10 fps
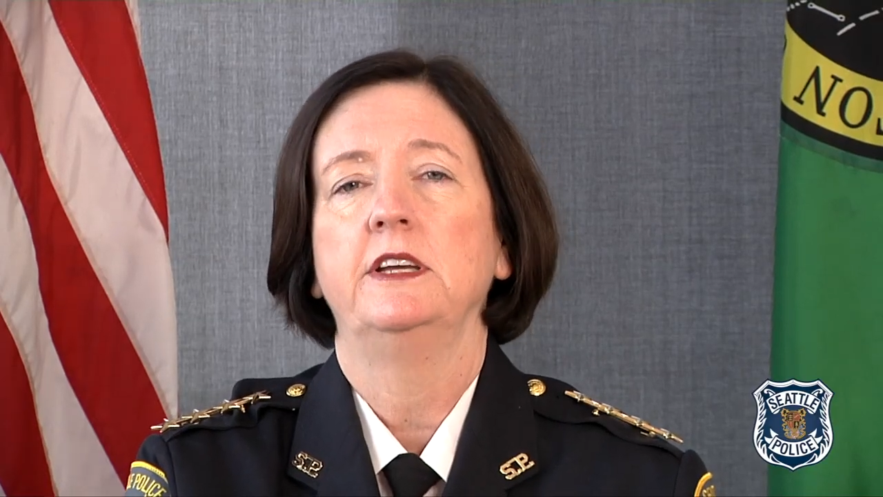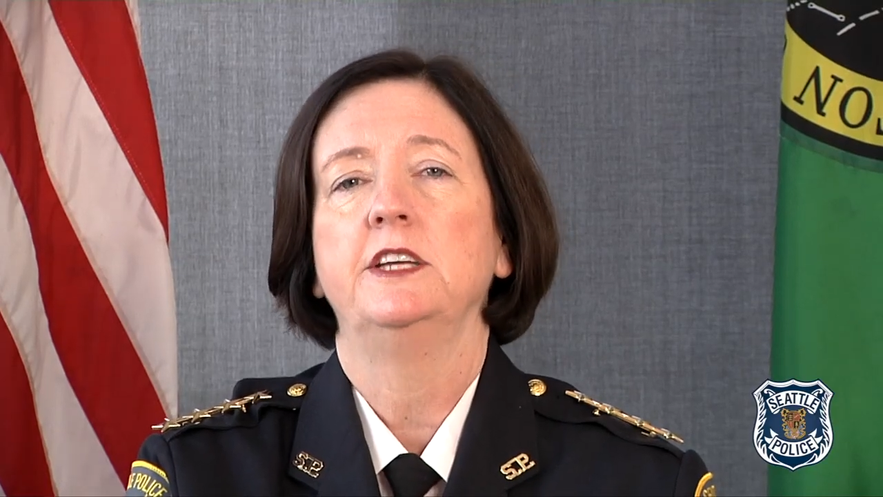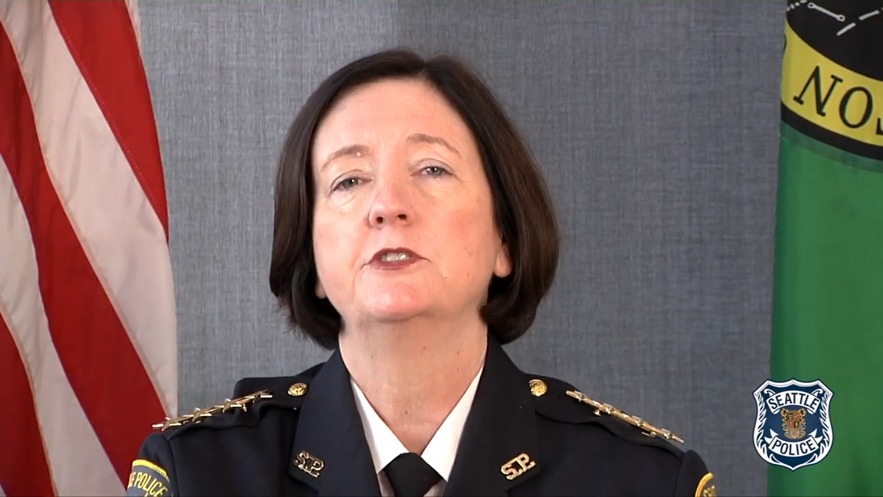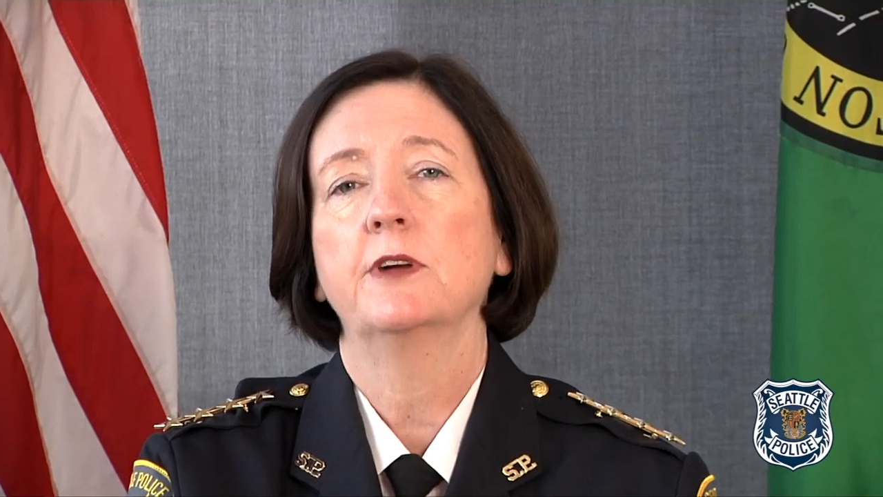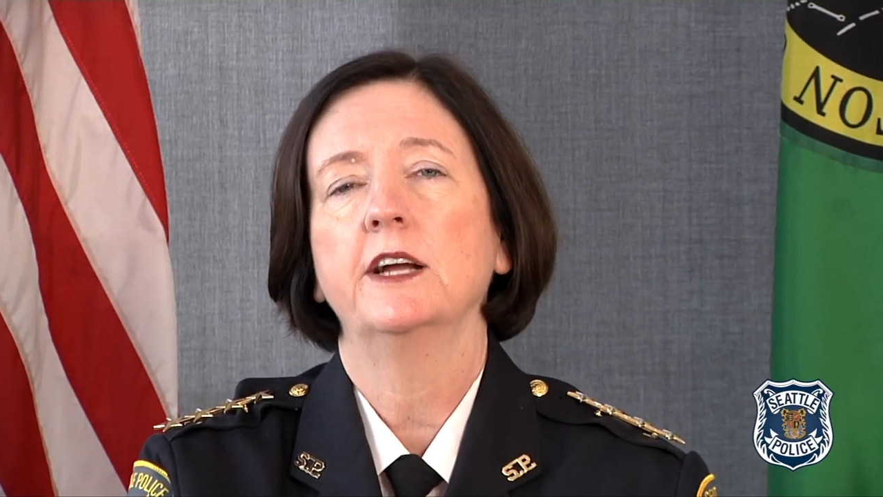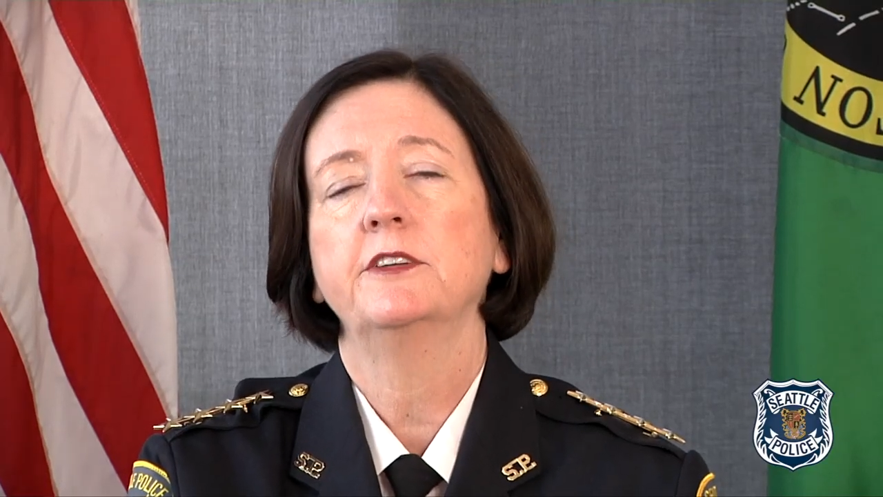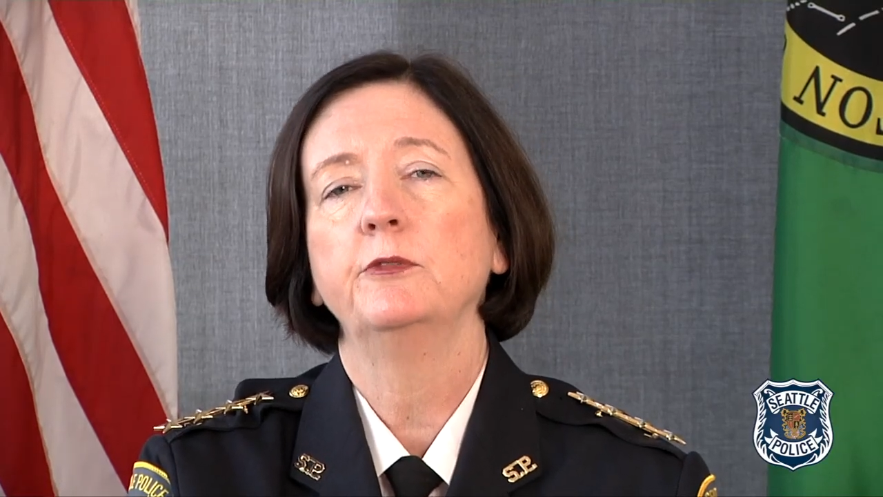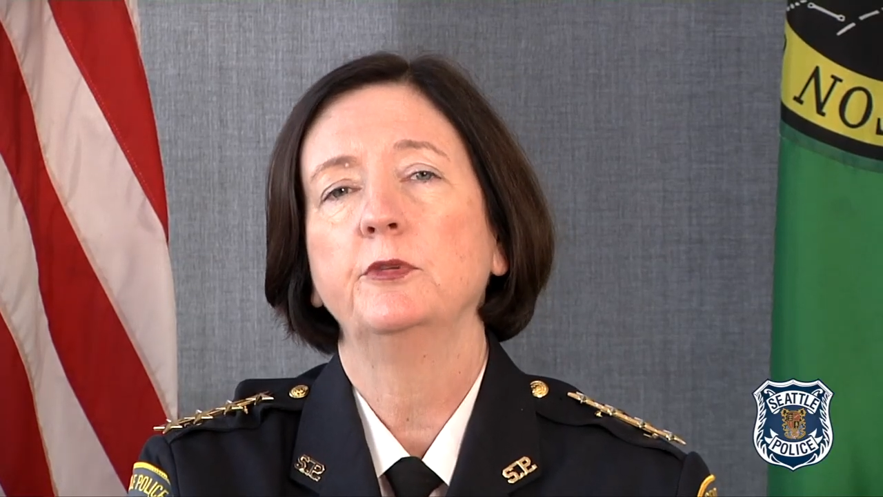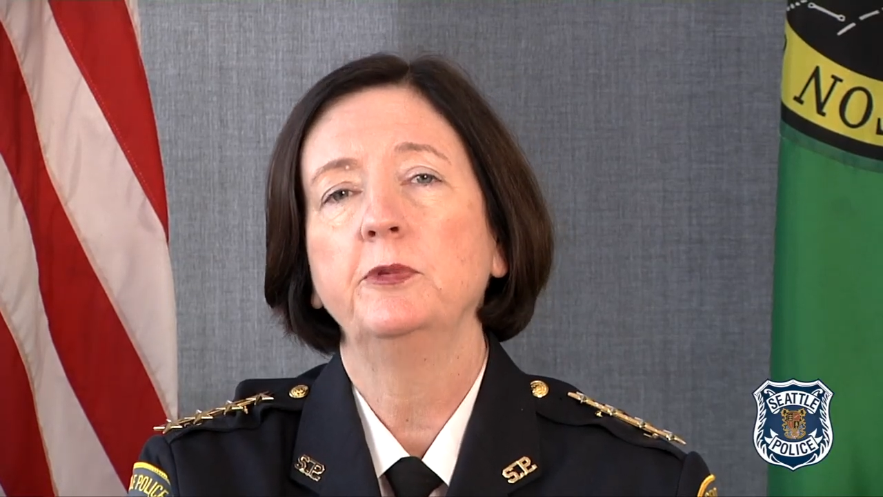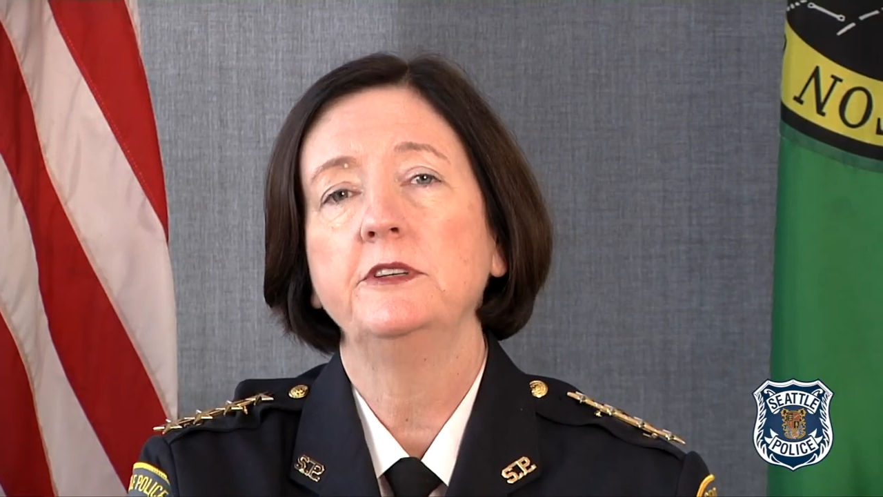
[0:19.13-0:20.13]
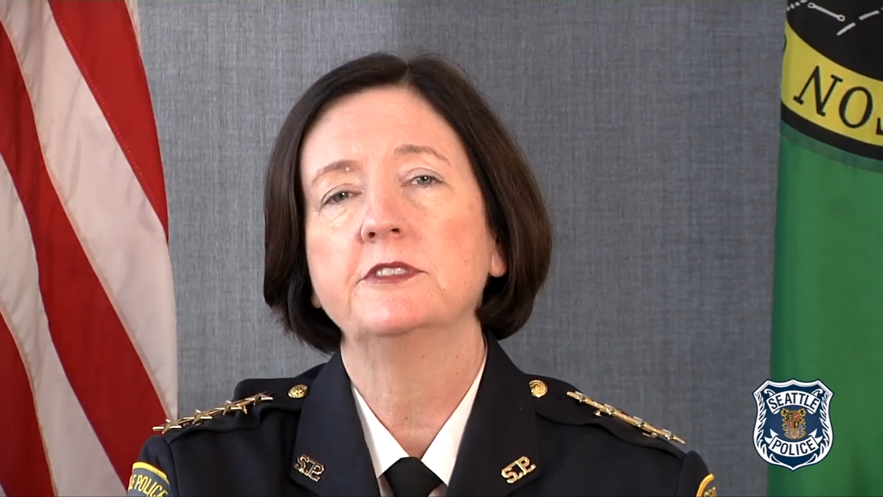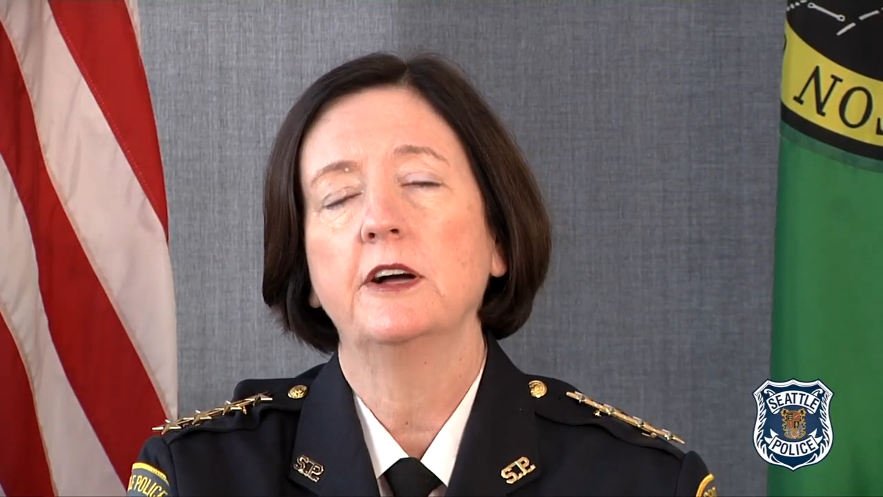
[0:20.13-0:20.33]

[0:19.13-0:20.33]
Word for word: interacting with police